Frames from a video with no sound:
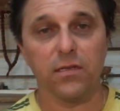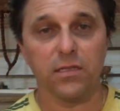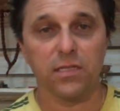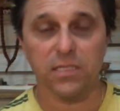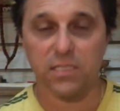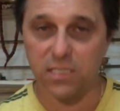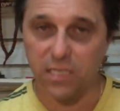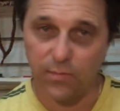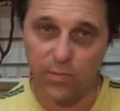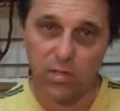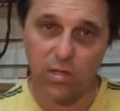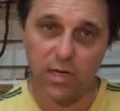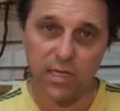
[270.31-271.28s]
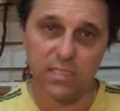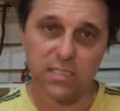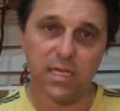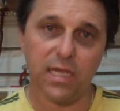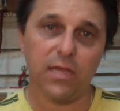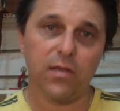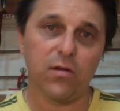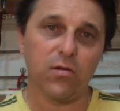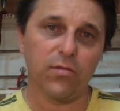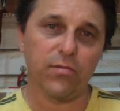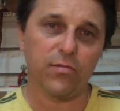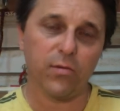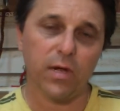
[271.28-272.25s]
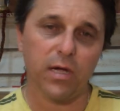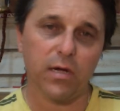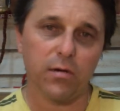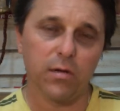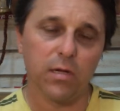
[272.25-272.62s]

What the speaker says: this stimuli has taken on through our